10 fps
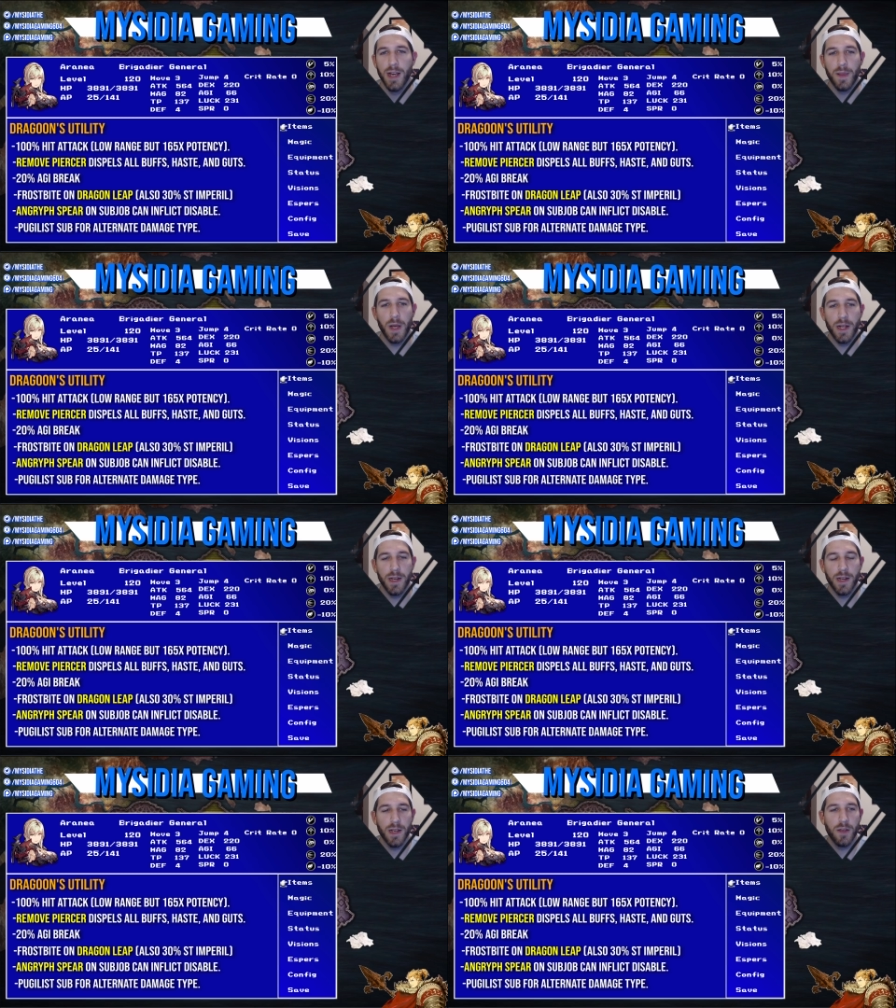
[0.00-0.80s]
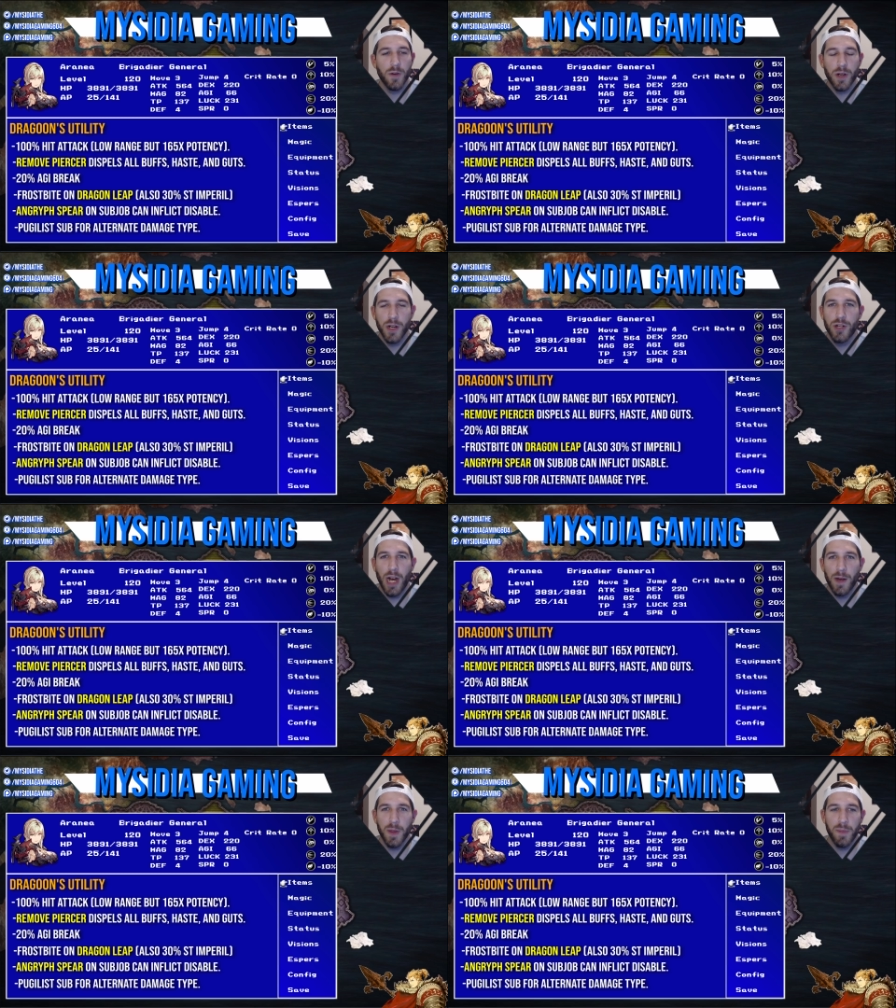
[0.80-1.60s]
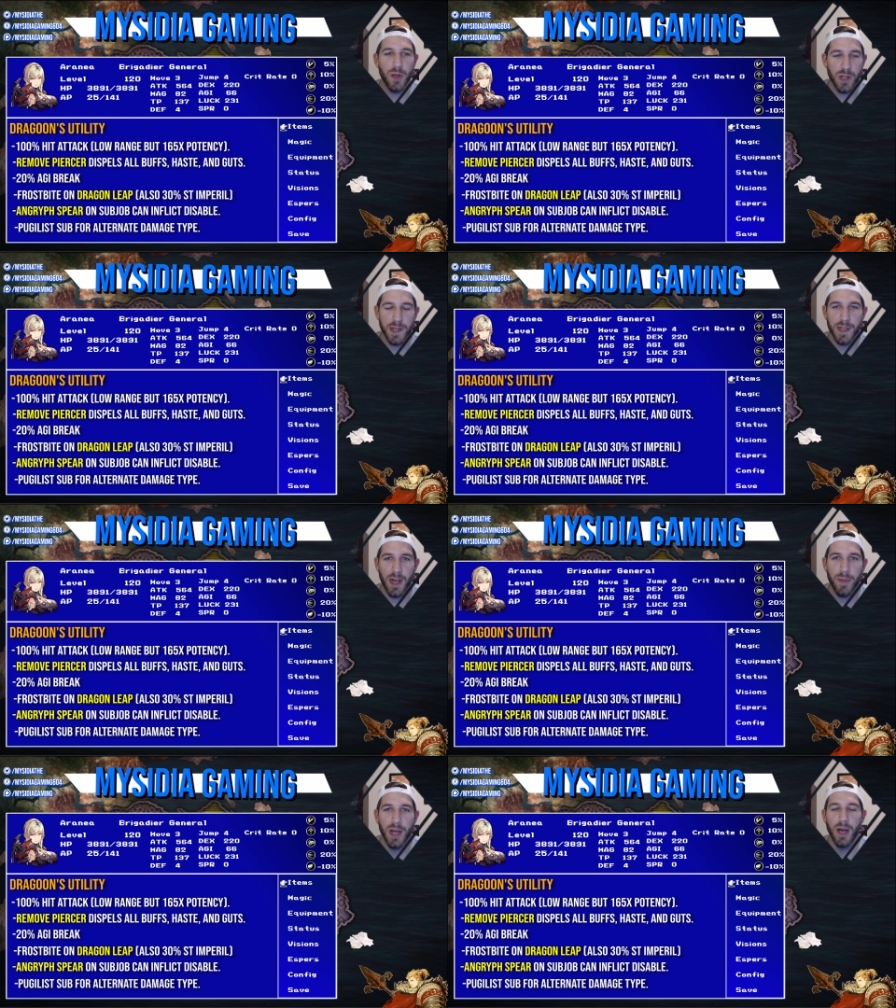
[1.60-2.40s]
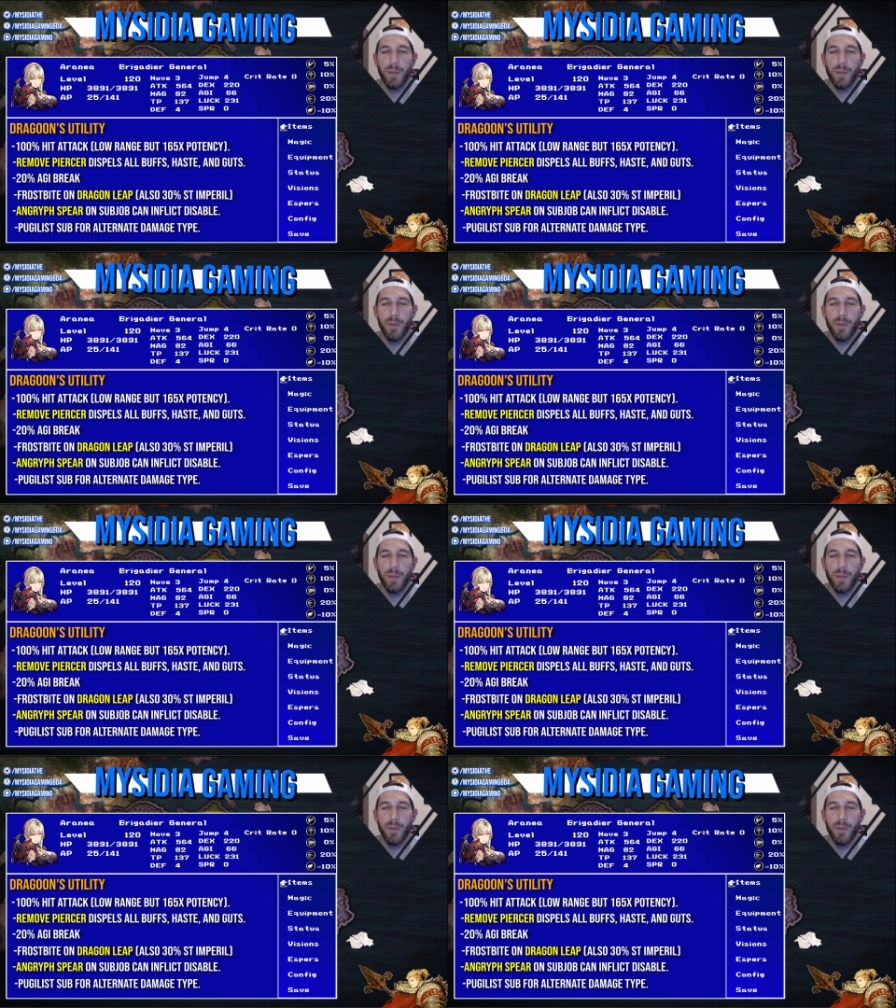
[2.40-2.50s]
then you could try out the Pugilist sub.